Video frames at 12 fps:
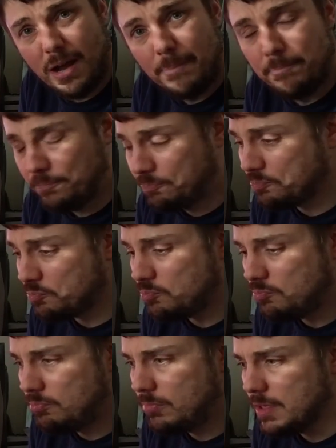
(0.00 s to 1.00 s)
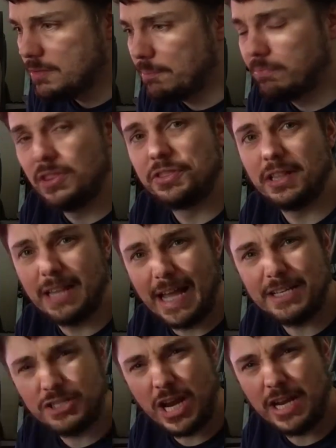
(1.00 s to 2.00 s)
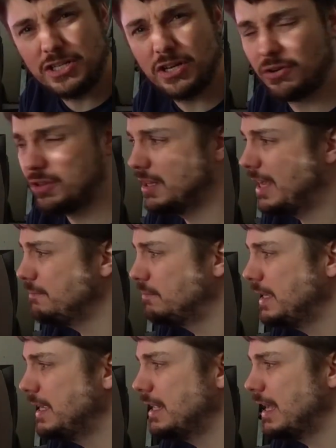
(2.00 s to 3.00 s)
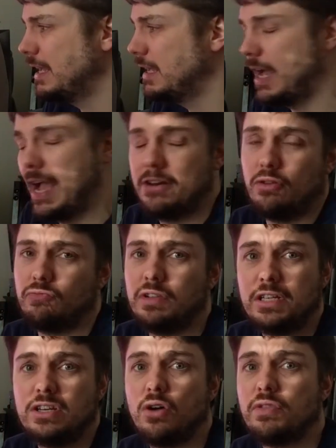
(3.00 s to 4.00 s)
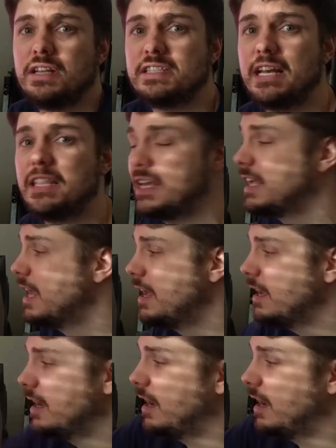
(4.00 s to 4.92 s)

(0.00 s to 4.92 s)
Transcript: the light changing or the light bleed. I don't really know that it's anything.